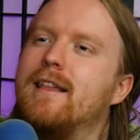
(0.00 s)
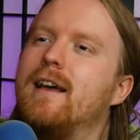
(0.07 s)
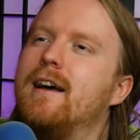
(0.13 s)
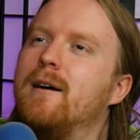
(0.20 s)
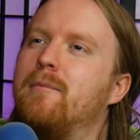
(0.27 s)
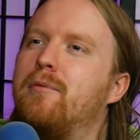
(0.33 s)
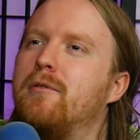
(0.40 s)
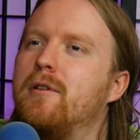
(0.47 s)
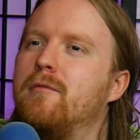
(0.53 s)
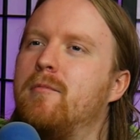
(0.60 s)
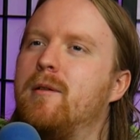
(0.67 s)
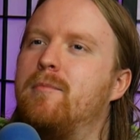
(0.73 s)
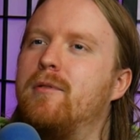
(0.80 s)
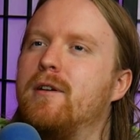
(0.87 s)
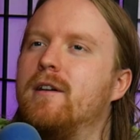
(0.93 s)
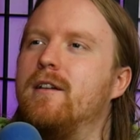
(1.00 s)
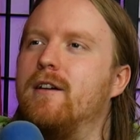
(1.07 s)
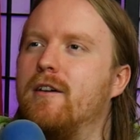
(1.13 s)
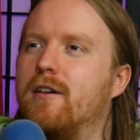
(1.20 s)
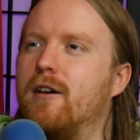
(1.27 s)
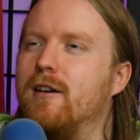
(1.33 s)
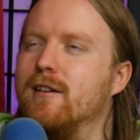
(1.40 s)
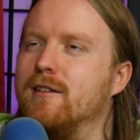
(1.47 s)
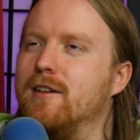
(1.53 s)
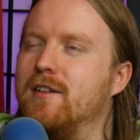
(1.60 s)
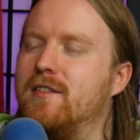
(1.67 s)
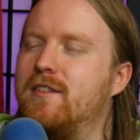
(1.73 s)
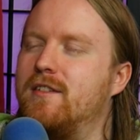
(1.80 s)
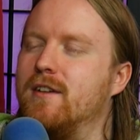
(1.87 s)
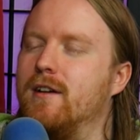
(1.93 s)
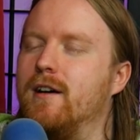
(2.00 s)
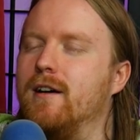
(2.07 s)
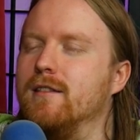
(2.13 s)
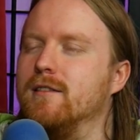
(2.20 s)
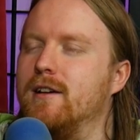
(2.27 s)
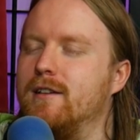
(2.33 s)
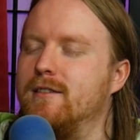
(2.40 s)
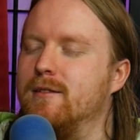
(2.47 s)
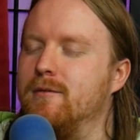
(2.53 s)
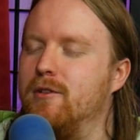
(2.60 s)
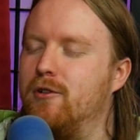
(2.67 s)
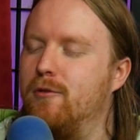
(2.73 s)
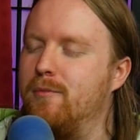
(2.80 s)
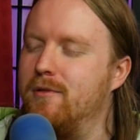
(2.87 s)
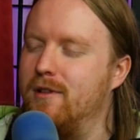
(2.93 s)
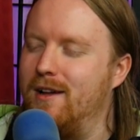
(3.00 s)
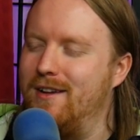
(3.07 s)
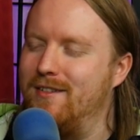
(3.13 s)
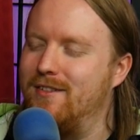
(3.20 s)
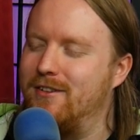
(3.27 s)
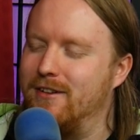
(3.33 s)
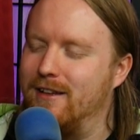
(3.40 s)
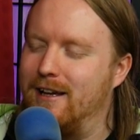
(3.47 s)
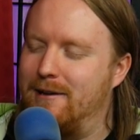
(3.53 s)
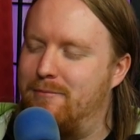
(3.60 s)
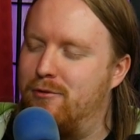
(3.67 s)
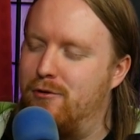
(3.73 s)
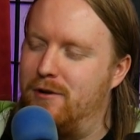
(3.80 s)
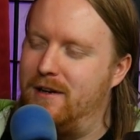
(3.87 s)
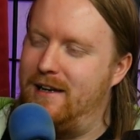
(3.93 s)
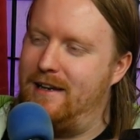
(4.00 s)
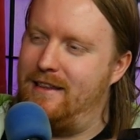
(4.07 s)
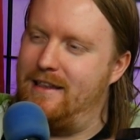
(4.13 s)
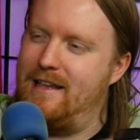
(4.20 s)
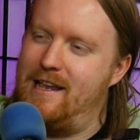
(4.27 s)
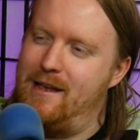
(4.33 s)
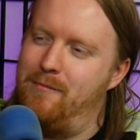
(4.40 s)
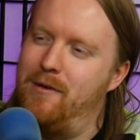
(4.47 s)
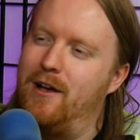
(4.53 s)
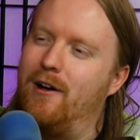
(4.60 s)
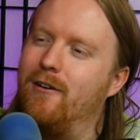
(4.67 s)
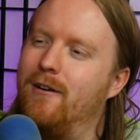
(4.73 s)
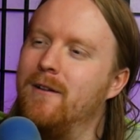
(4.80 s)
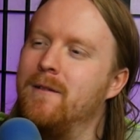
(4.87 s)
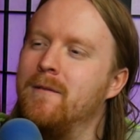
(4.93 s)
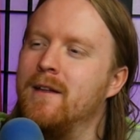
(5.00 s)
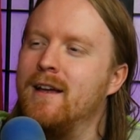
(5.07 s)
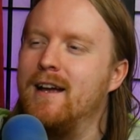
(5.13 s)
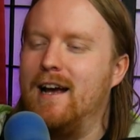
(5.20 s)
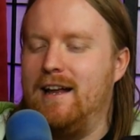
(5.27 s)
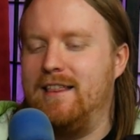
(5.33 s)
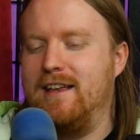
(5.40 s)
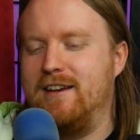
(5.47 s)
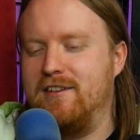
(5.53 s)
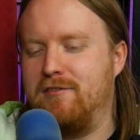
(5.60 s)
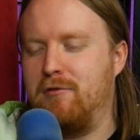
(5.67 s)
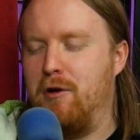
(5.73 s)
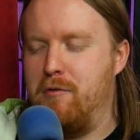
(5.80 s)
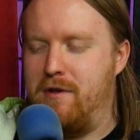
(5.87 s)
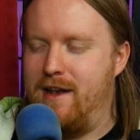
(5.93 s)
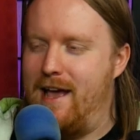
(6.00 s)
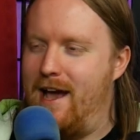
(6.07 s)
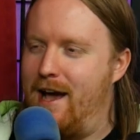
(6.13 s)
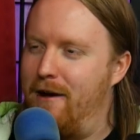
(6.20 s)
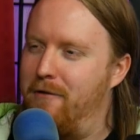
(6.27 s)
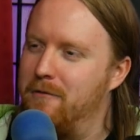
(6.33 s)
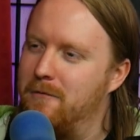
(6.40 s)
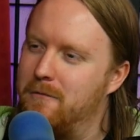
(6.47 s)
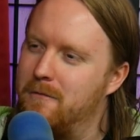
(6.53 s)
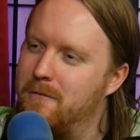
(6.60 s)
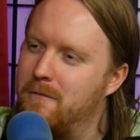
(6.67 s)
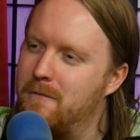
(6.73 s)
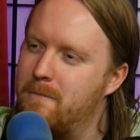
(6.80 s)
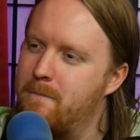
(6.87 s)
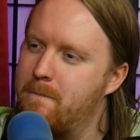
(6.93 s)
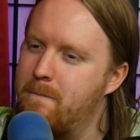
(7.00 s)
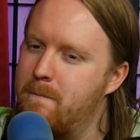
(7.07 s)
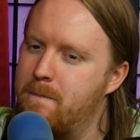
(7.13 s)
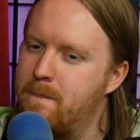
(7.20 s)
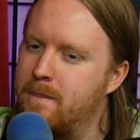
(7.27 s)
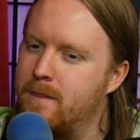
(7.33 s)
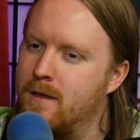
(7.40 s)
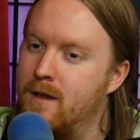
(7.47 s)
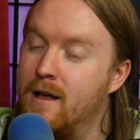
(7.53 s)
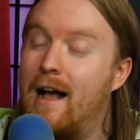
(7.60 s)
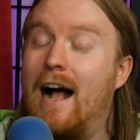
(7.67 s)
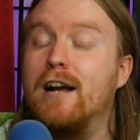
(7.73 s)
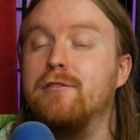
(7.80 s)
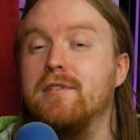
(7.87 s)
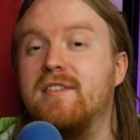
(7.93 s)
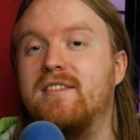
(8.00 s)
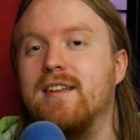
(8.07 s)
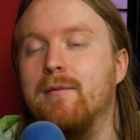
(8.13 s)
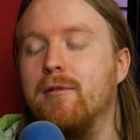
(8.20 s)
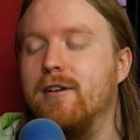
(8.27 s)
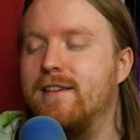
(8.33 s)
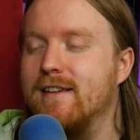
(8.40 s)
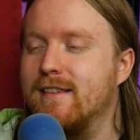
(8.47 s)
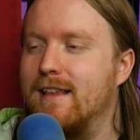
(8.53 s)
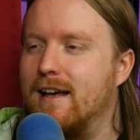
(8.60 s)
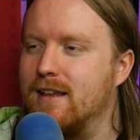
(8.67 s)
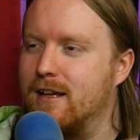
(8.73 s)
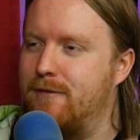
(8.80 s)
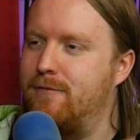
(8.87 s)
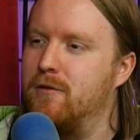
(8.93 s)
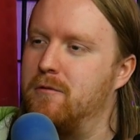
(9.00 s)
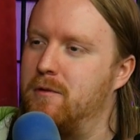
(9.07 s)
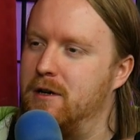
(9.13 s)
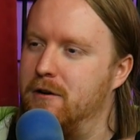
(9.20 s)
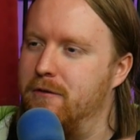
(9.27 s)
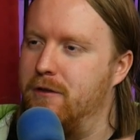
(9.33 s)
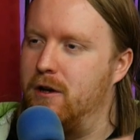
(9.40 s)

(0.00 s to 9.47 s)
they uh, put we put in our, our list uh, like the little place to like put in the email. Yeah, and they just wrote nah. Actually, someone did that like for real